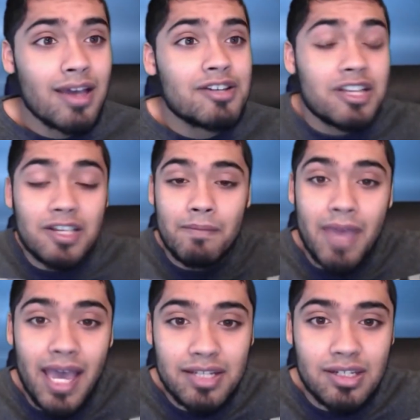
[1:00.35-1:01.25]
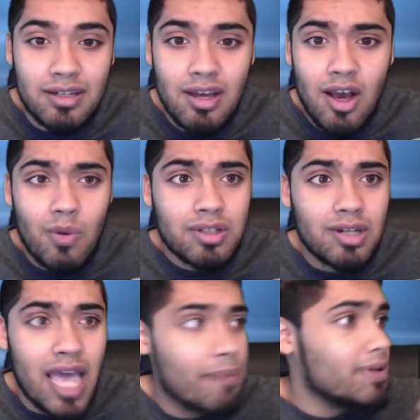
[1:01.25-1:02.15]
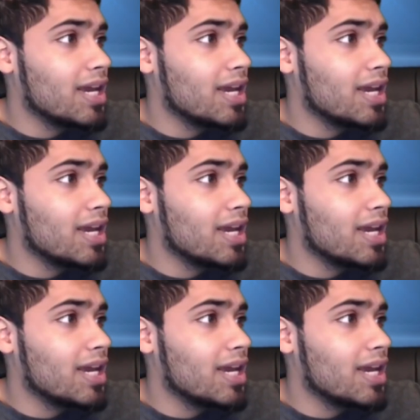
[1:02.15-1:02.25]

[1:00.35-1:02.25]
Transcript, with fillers: Just imagine what's going to happen